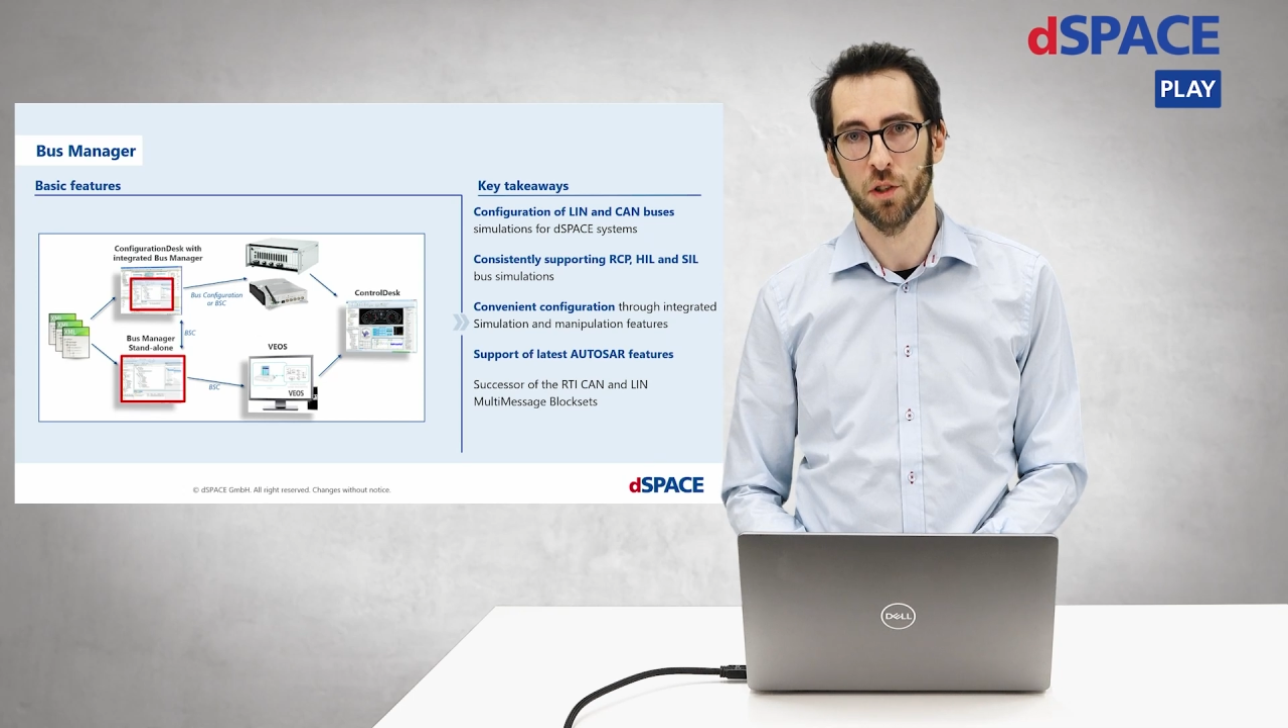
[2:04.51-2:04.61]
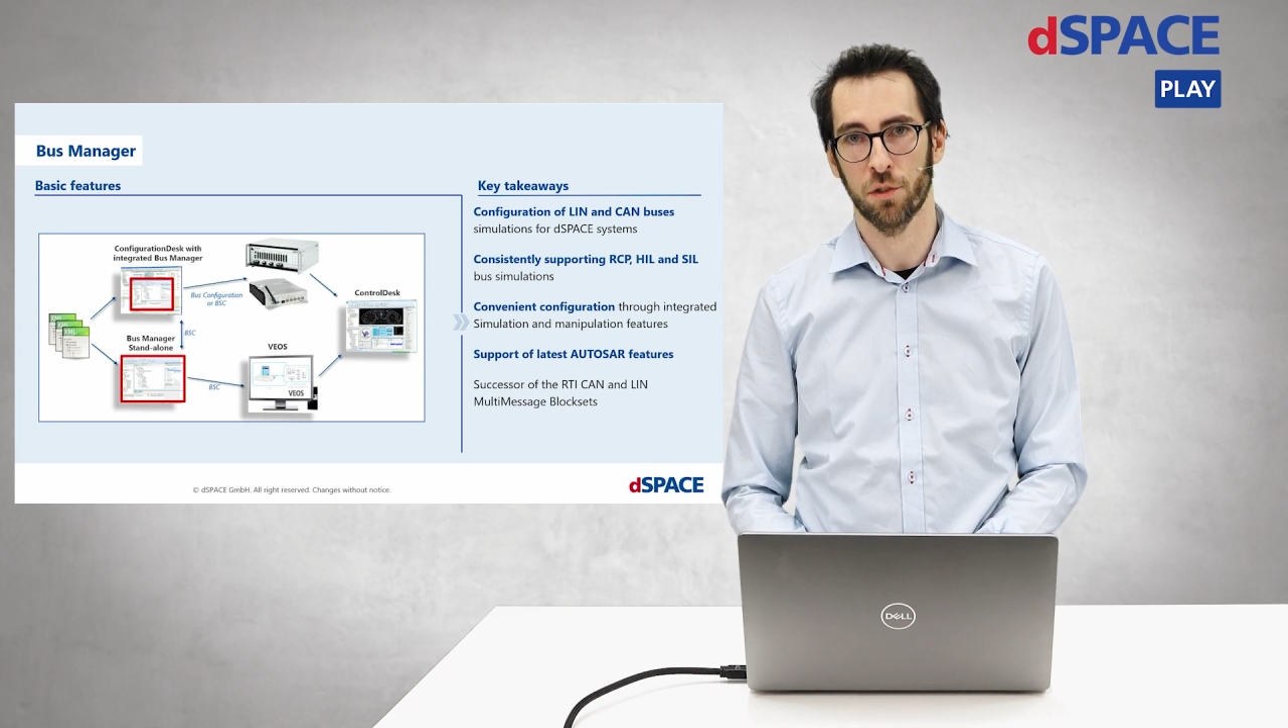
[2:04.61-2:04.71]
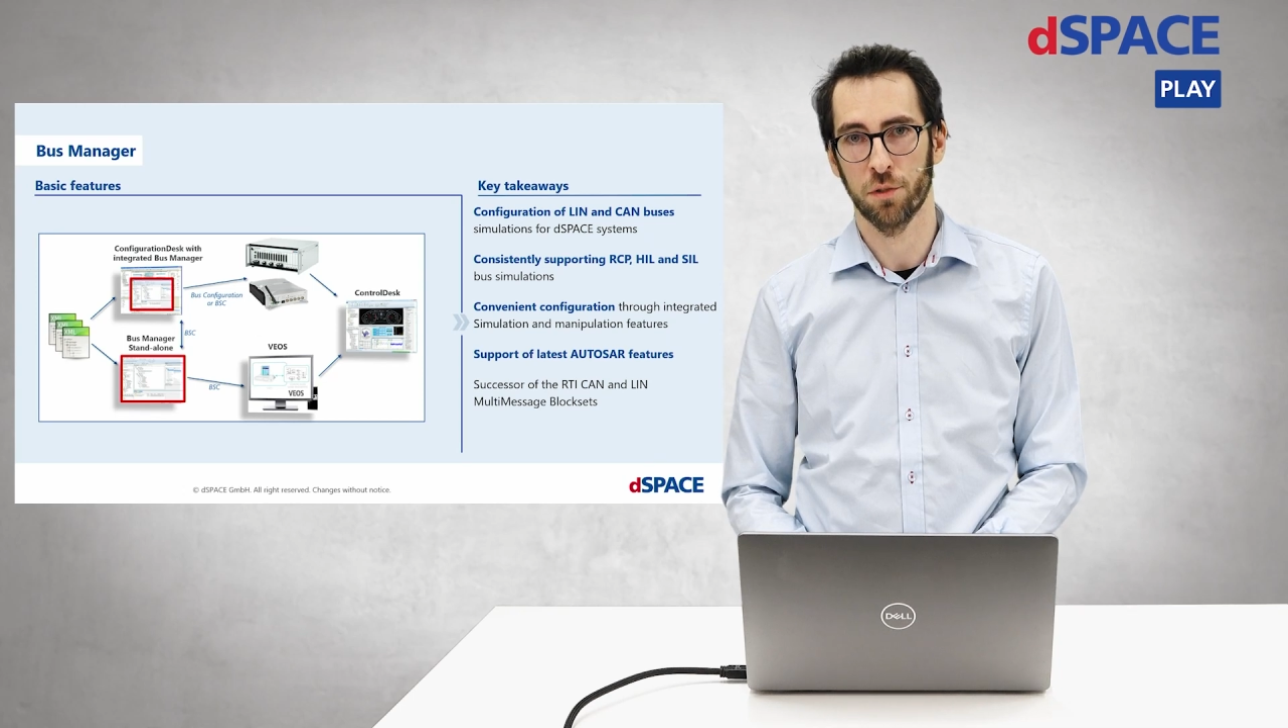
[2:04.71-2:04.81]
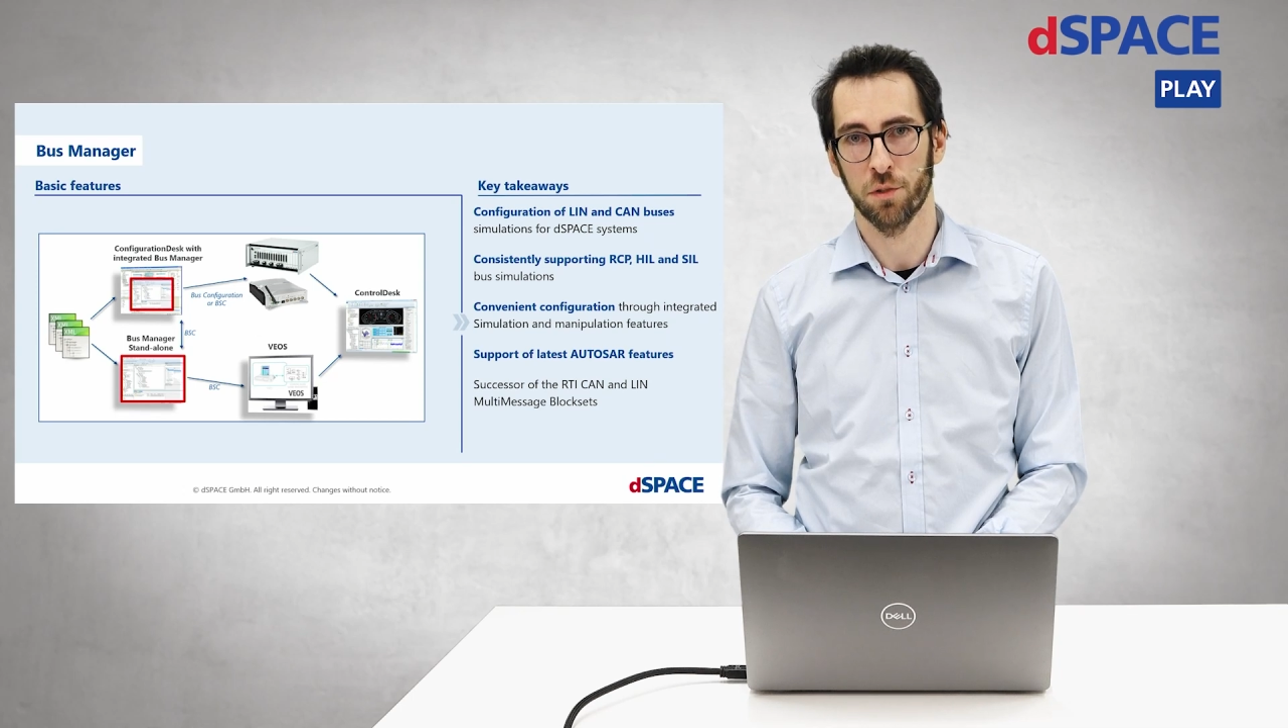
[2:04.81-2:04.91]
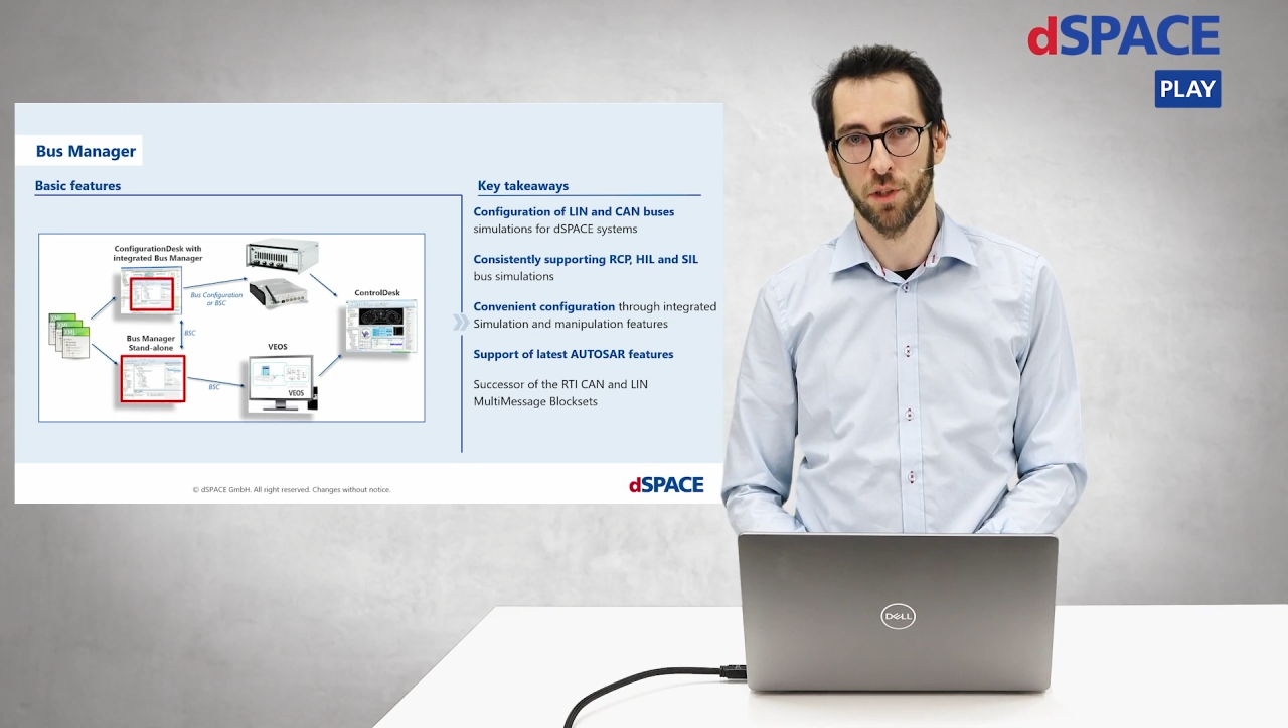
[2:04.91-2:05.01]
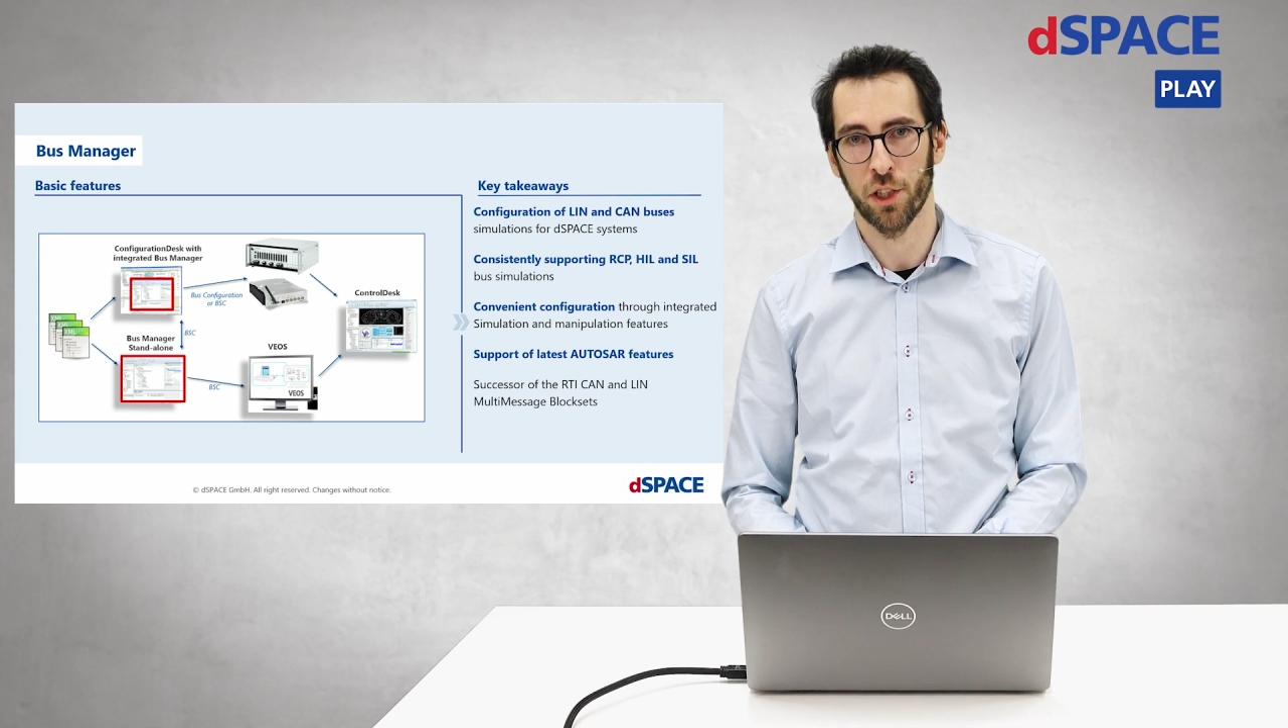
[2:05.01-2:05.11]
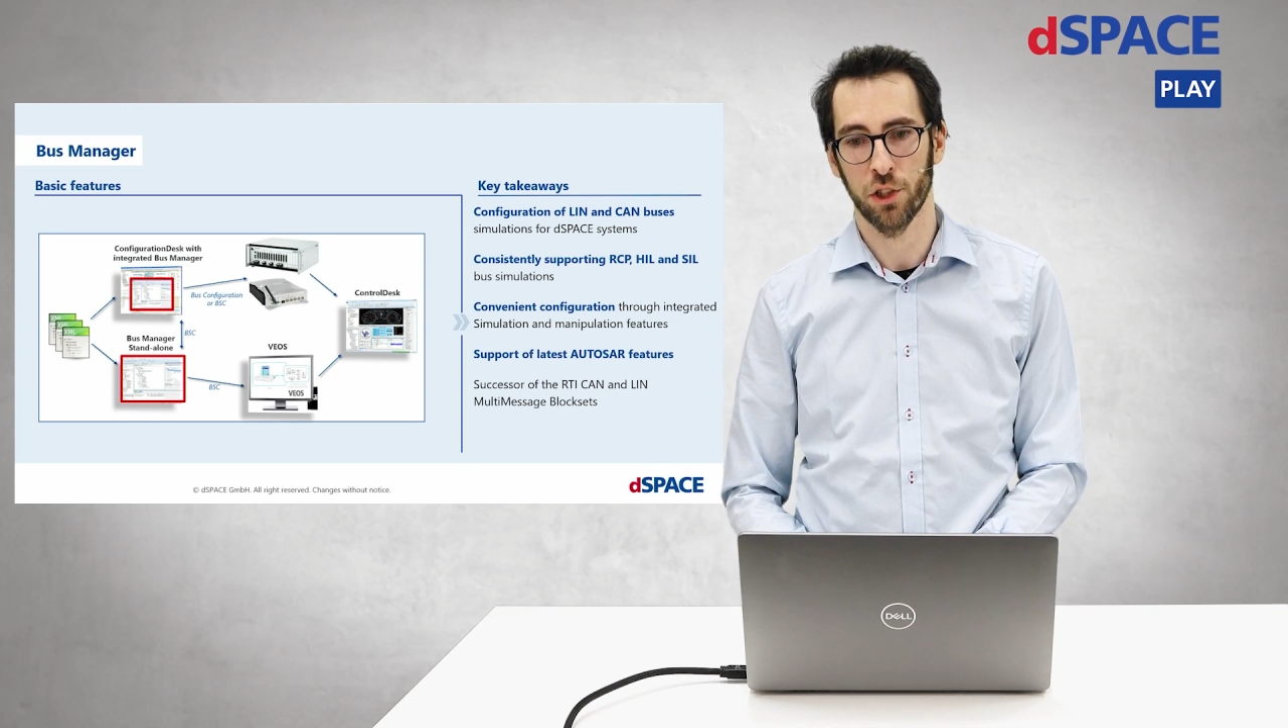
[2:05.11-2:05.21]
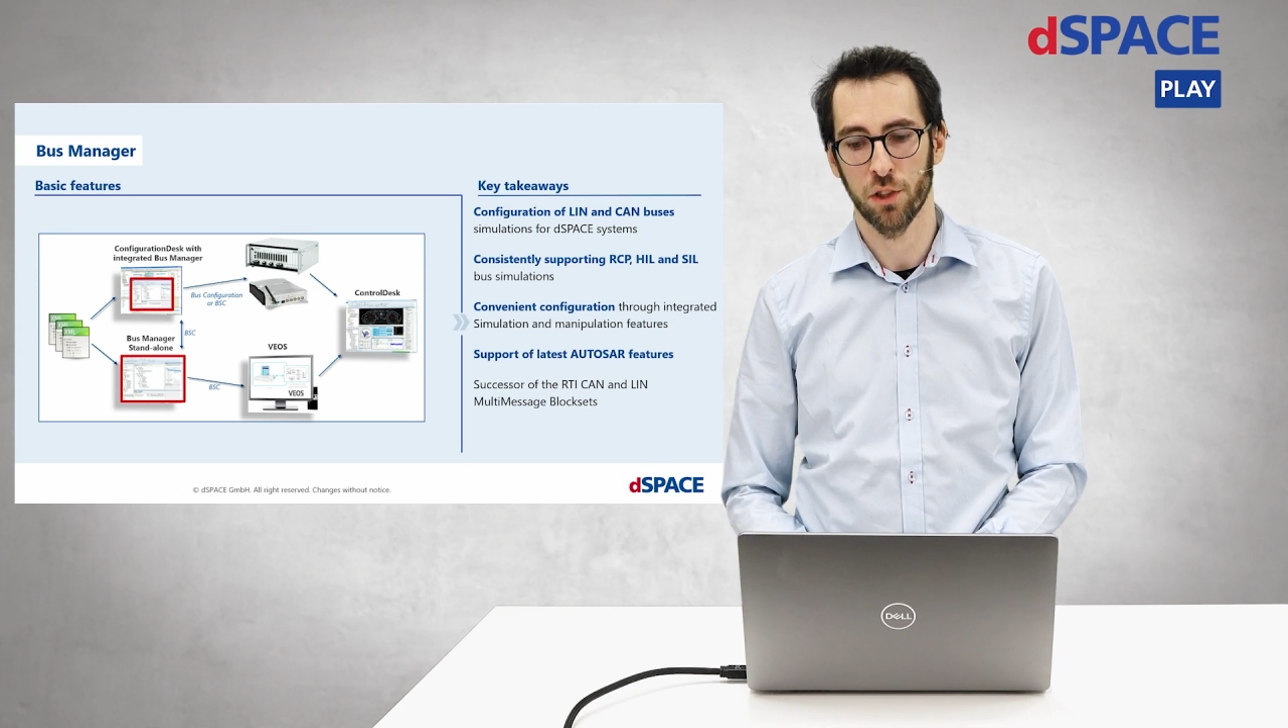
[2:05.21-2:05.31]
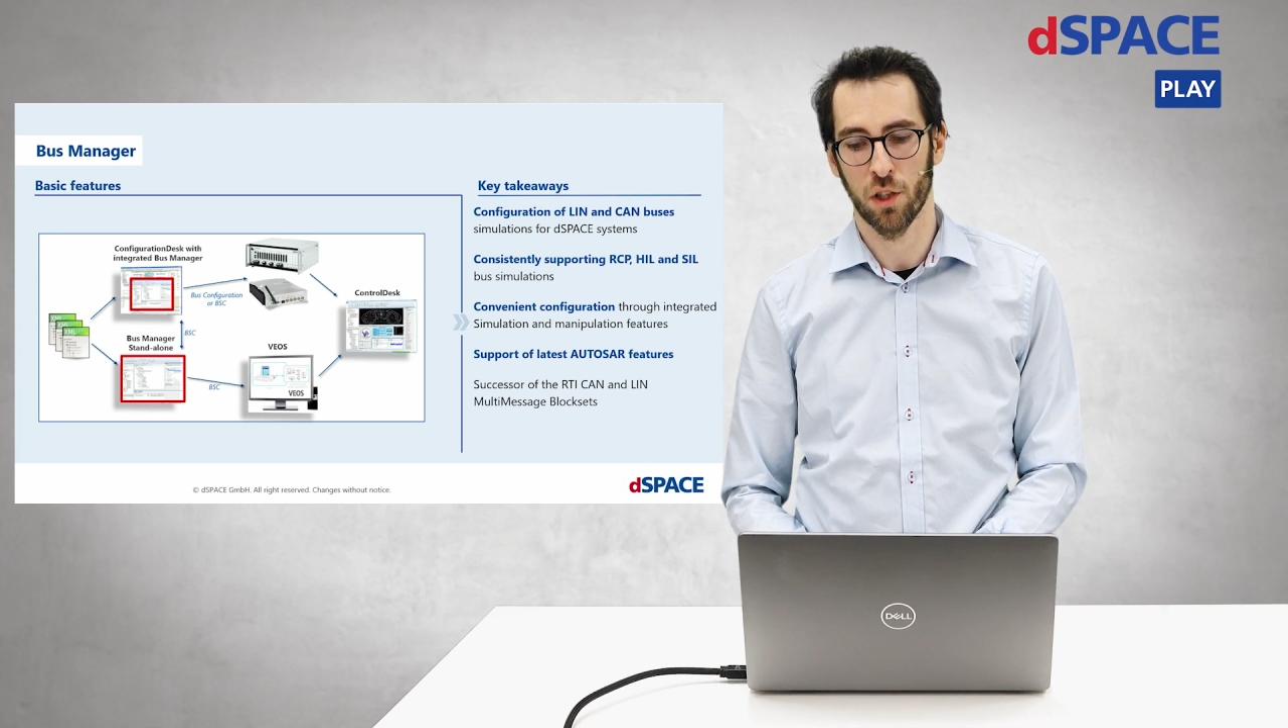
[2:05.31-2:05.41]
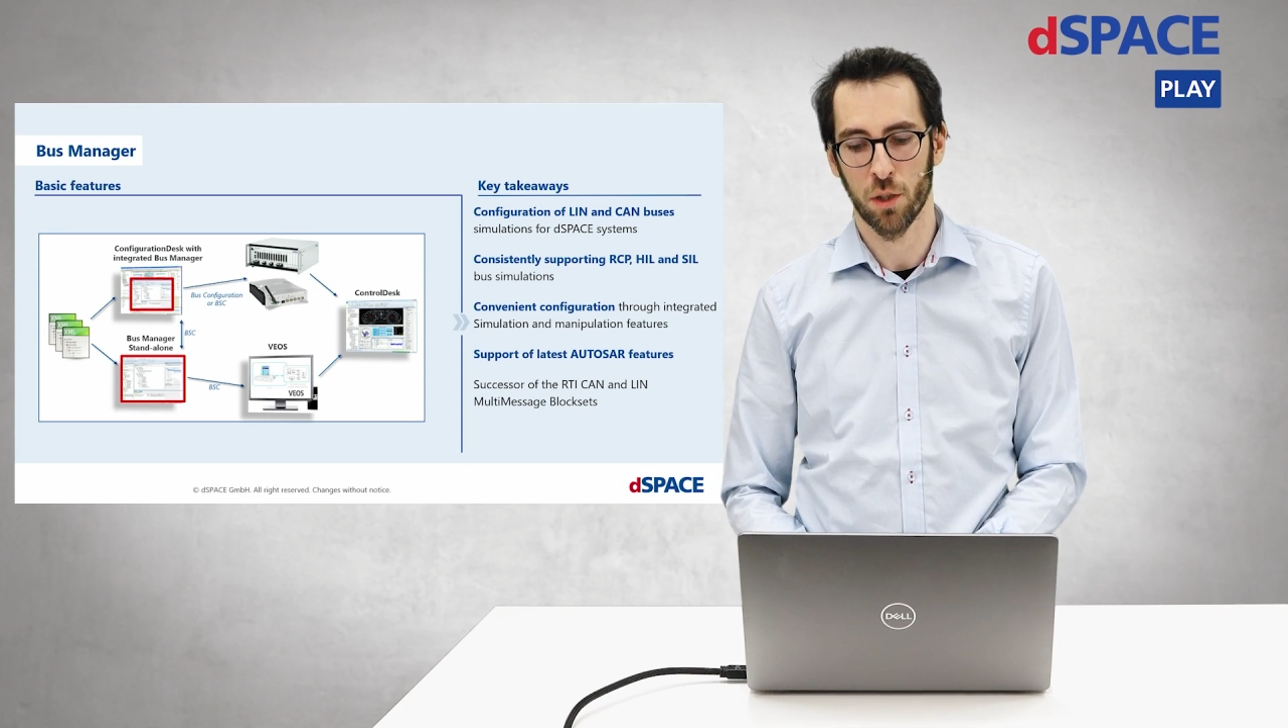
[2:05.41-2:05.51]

configuration